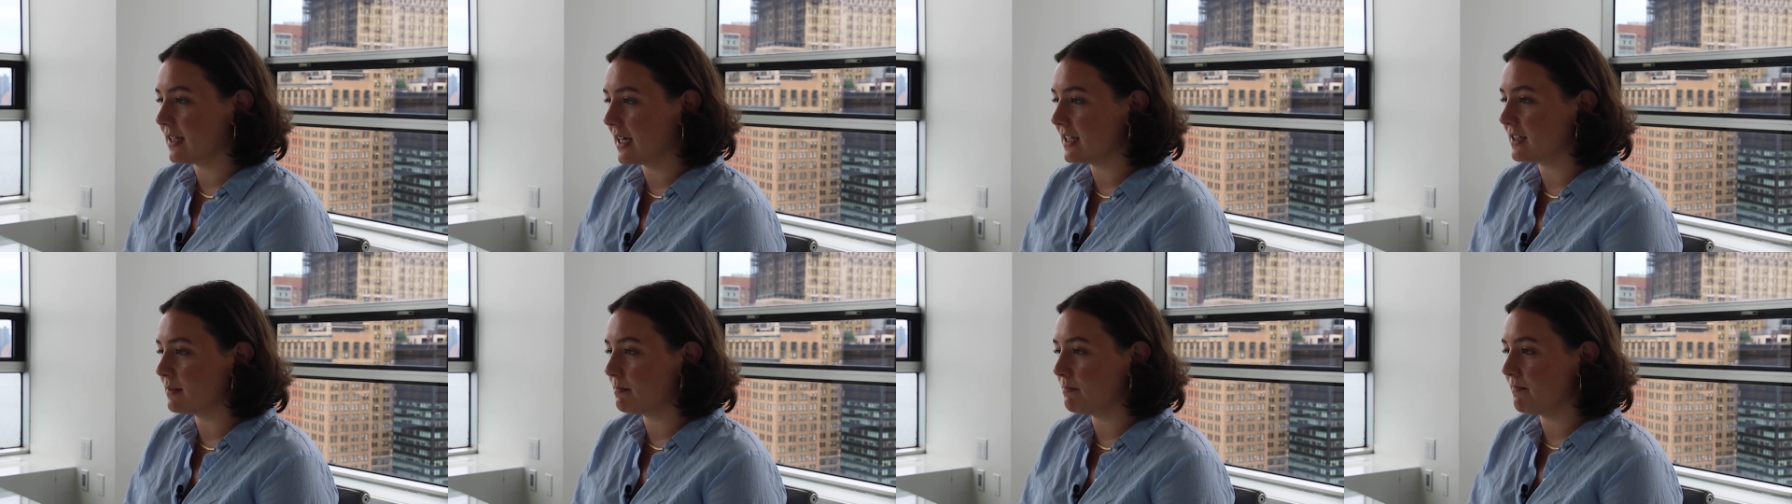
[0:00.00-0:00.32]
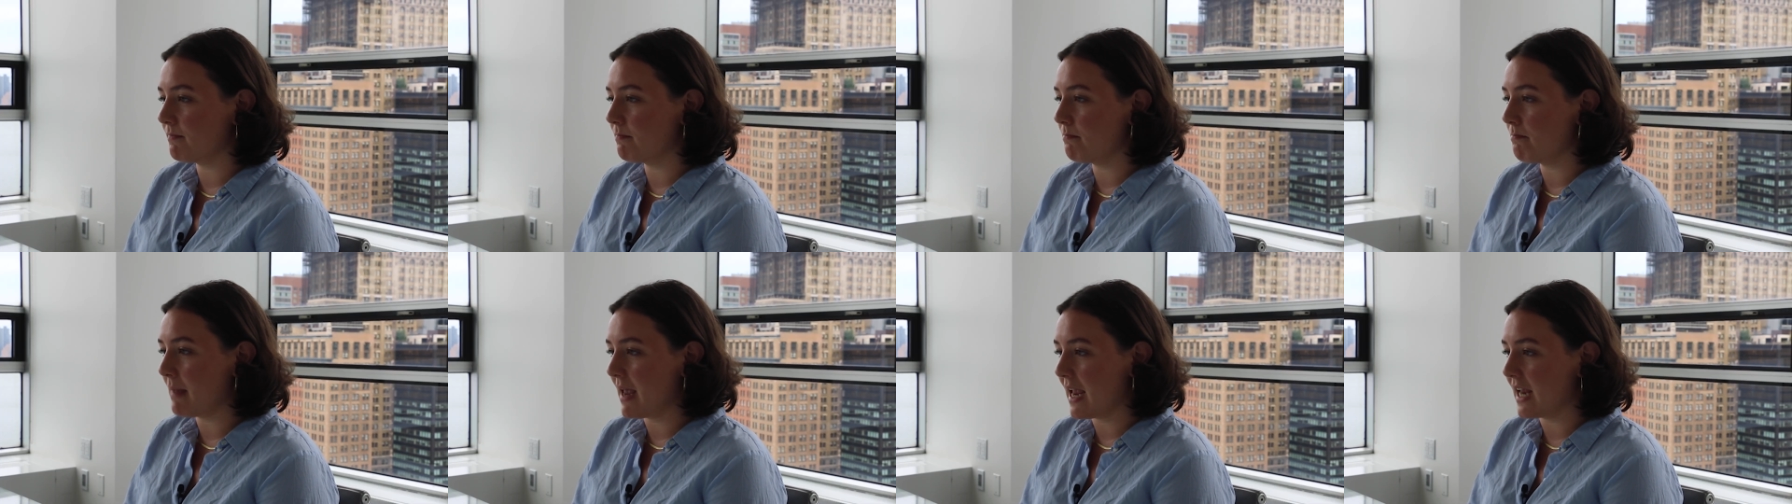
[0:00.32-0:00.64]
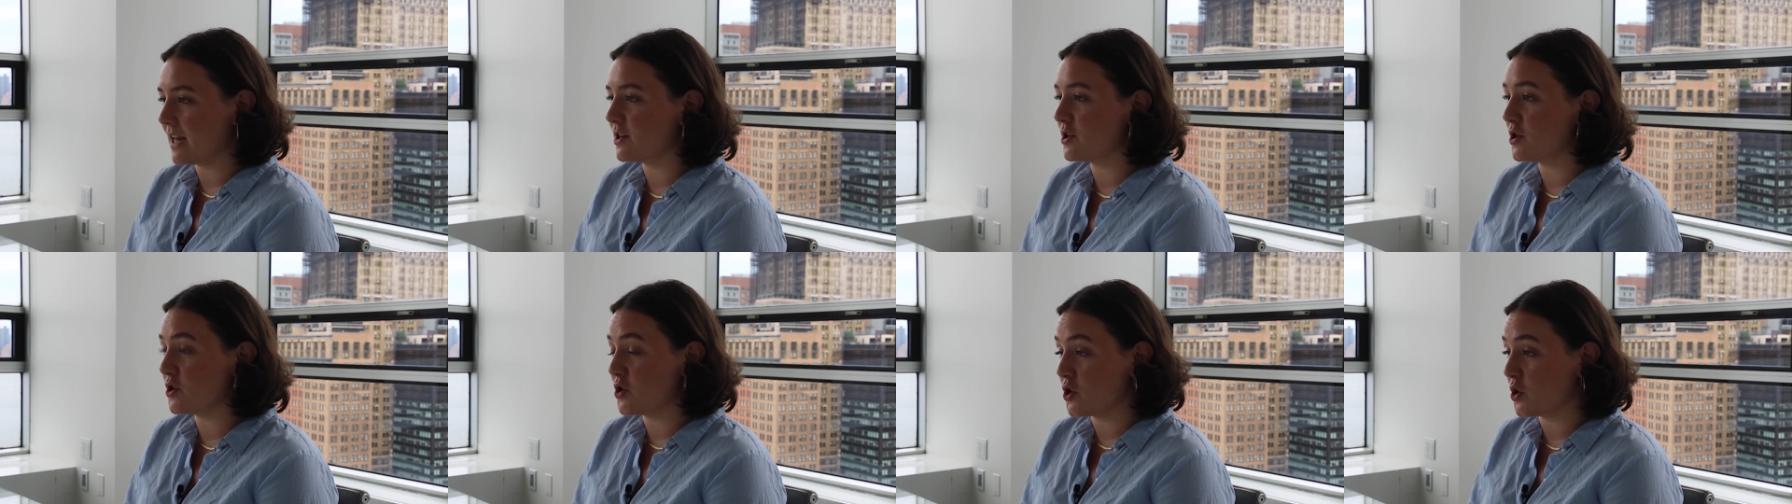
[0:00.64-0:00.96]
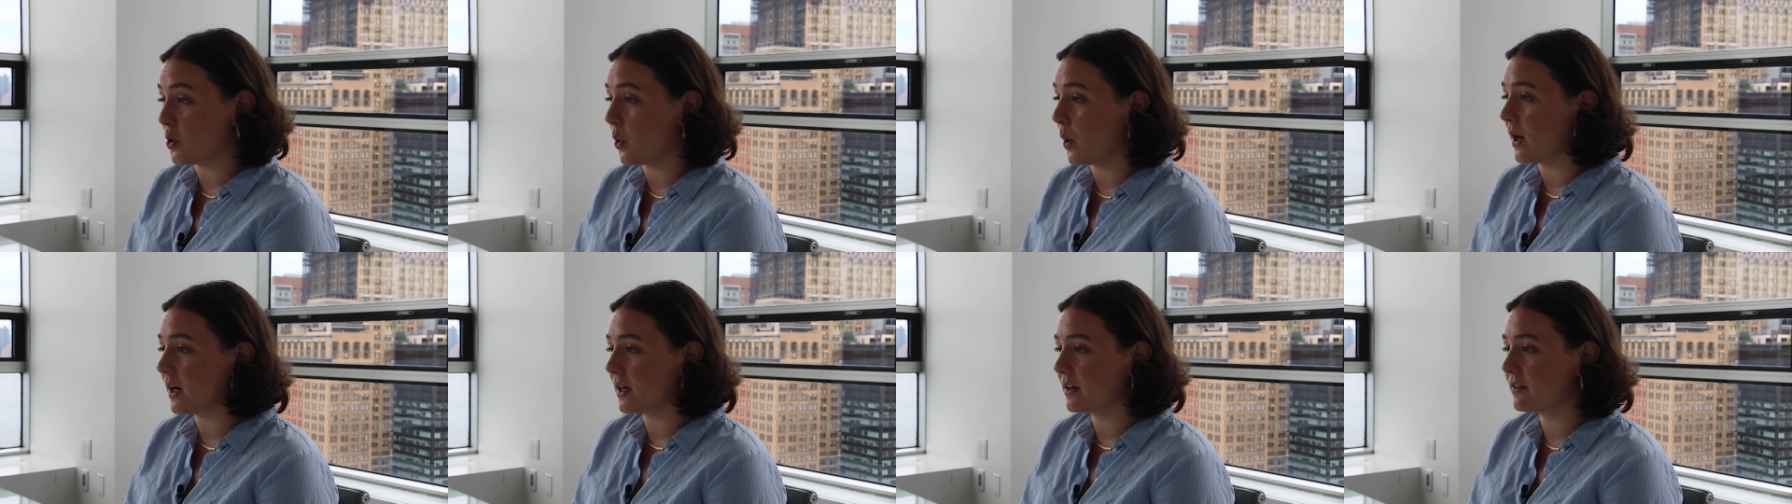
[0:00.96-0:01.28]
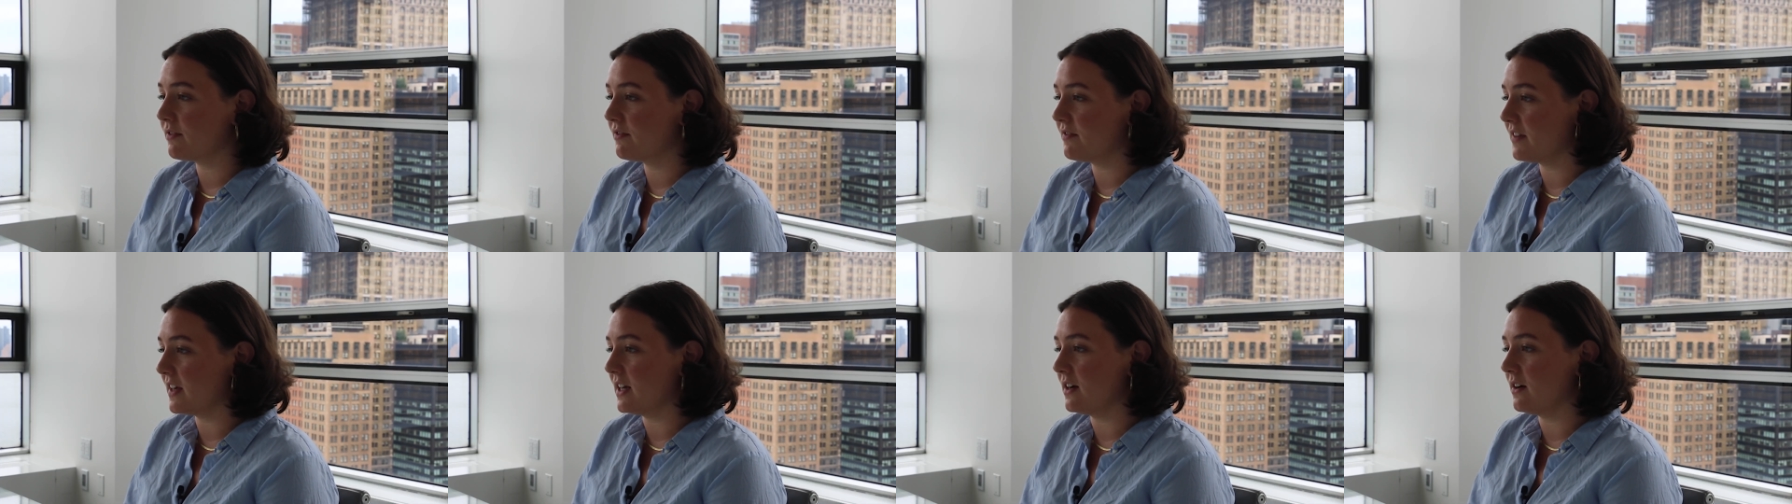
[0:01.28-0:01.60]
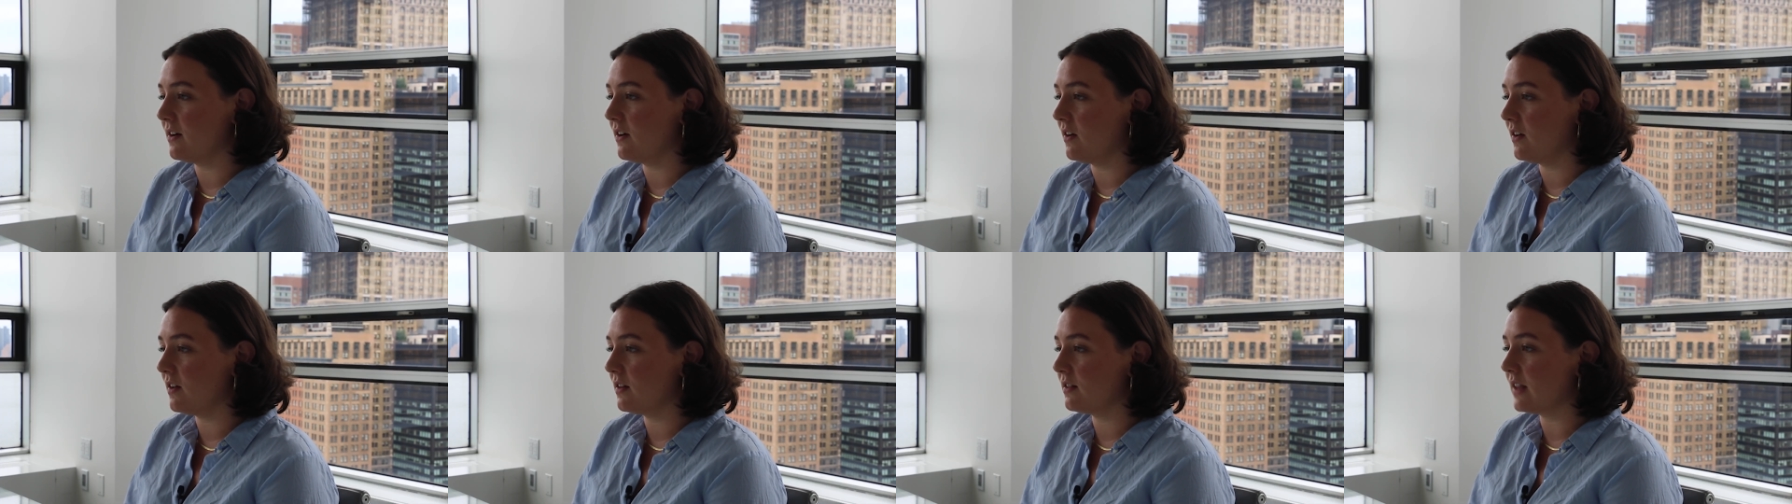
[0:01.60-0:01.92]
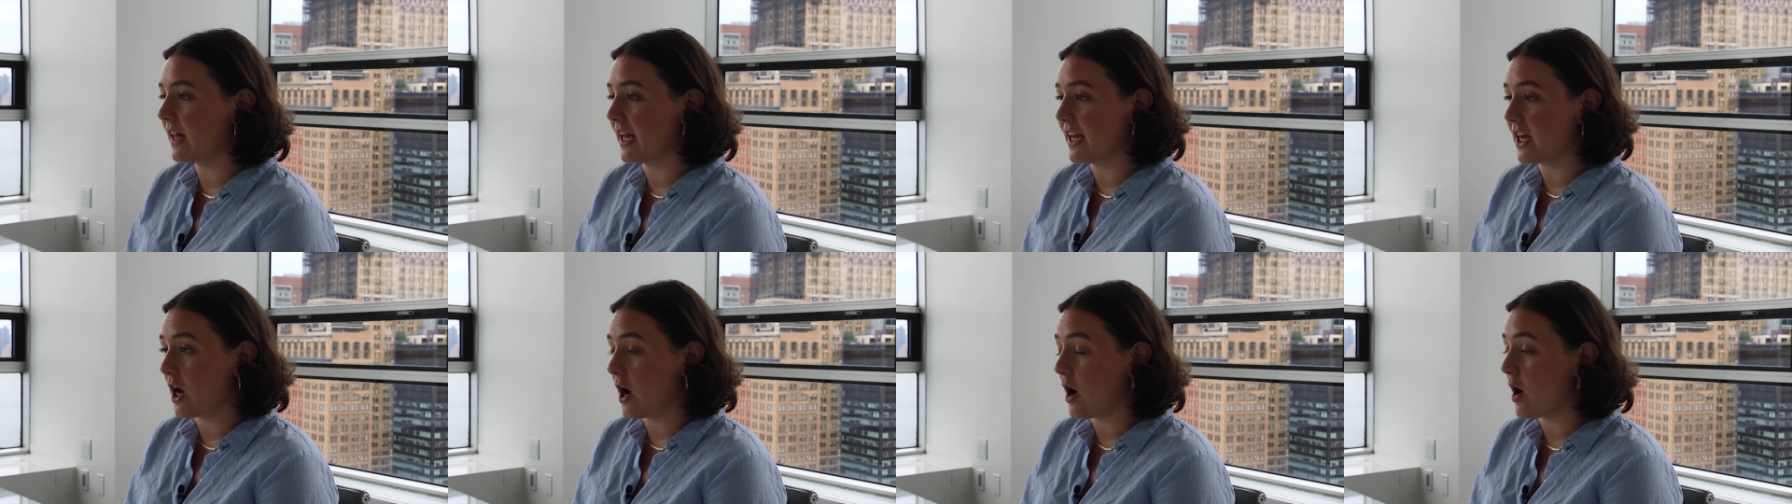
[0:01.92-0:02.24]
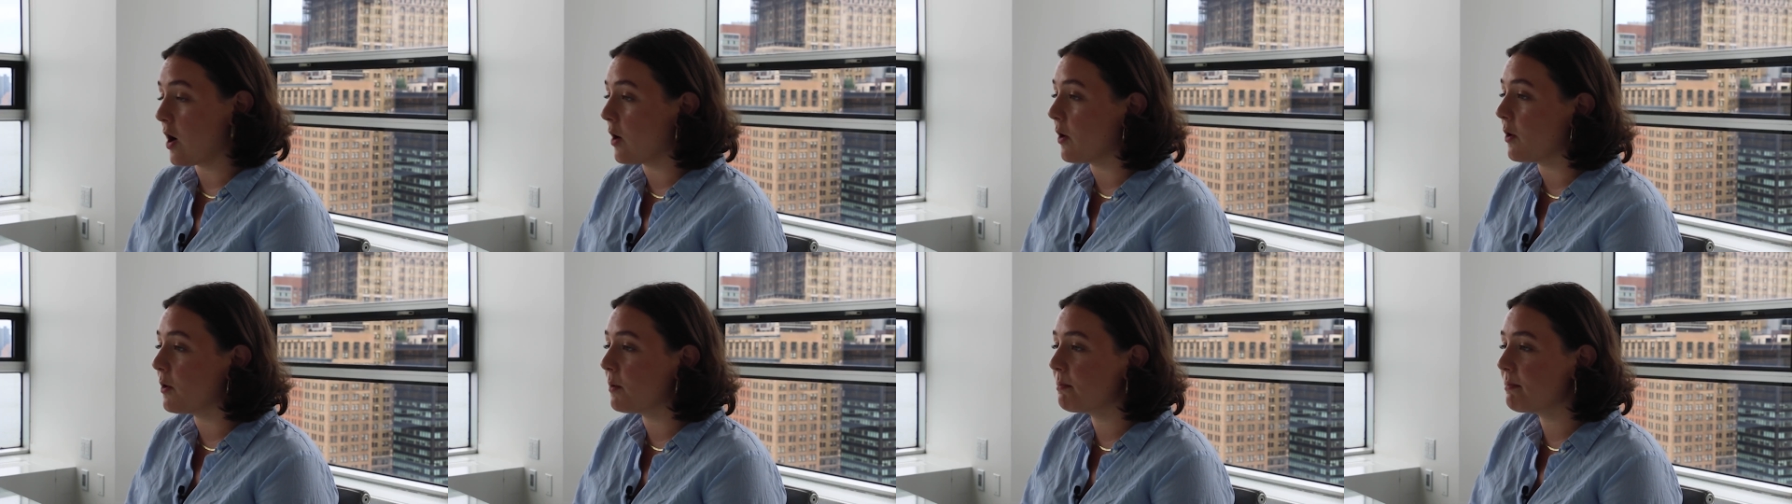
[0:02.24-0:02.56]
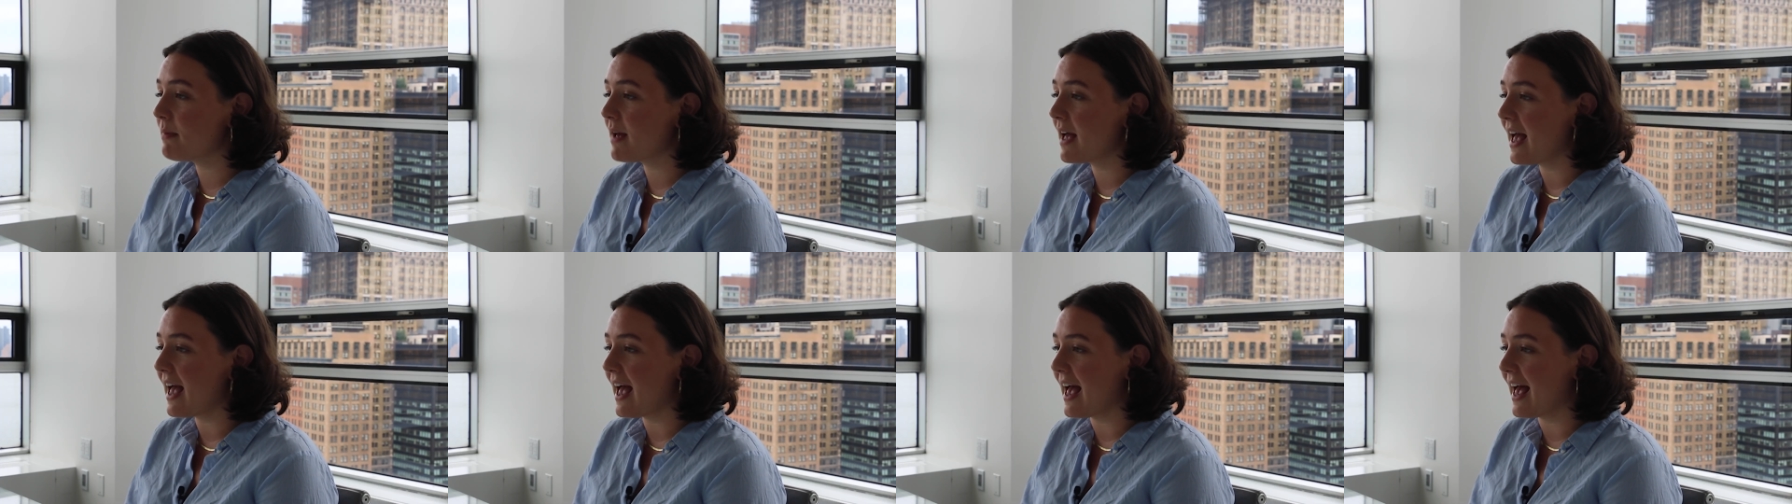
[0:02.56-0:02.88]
has made New York feel like a home.